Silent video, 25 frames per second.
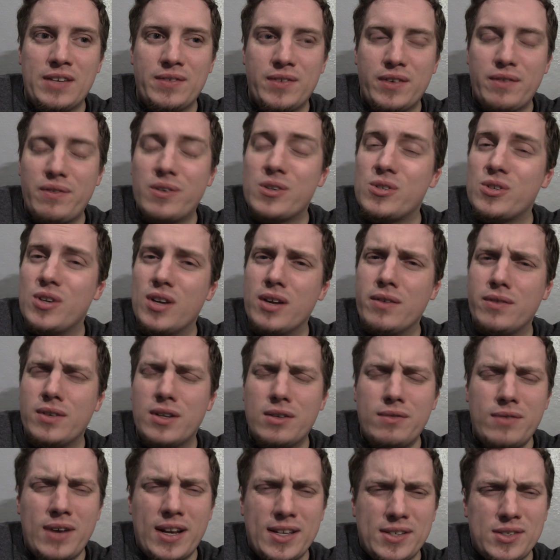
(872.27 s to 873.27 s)
even if it's not
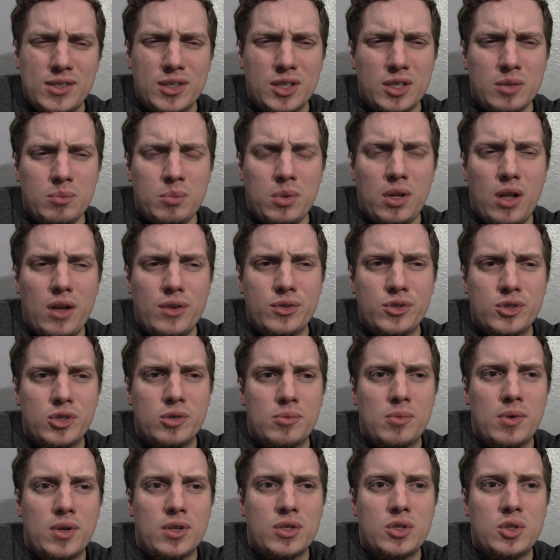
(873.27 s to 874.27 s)
even advancing the plot
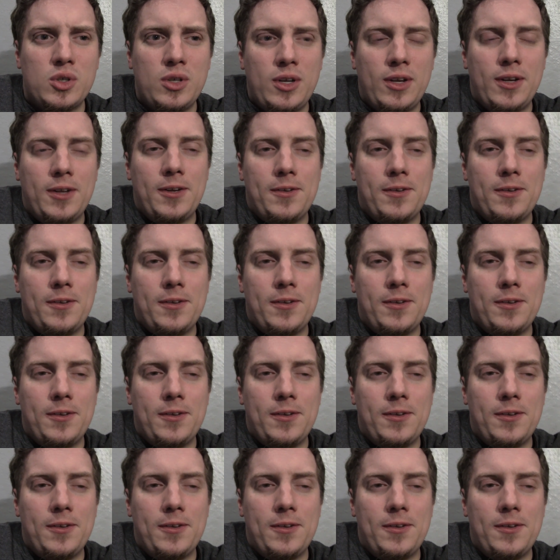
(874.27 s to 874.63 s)
so much.